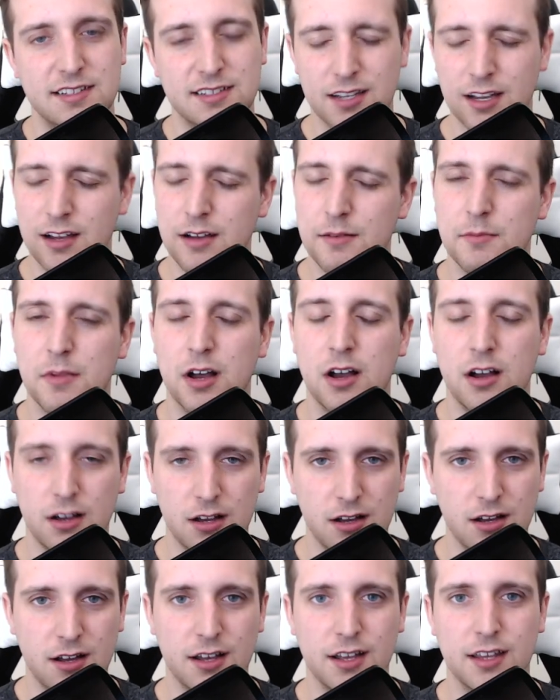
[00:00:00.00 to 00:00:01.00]
Come
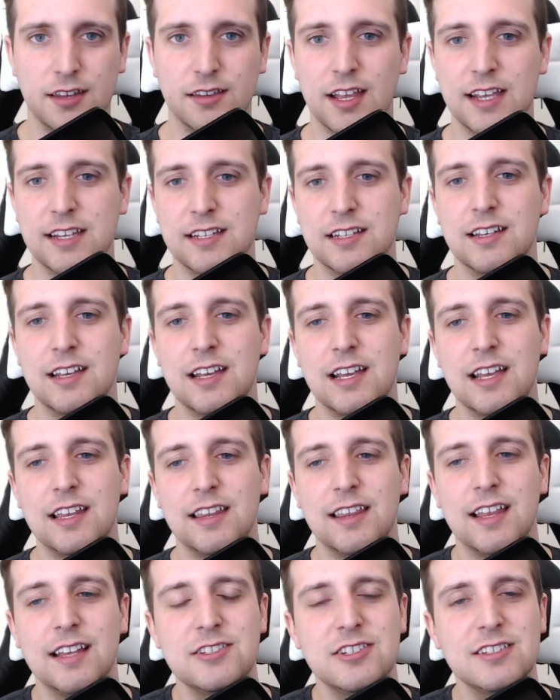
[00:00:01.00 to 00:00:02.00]
on. Like,
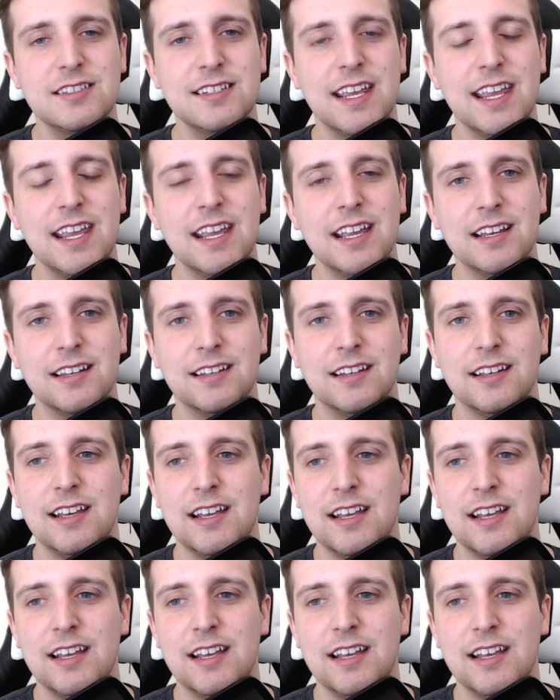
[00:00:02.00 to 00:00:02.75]
that just can't.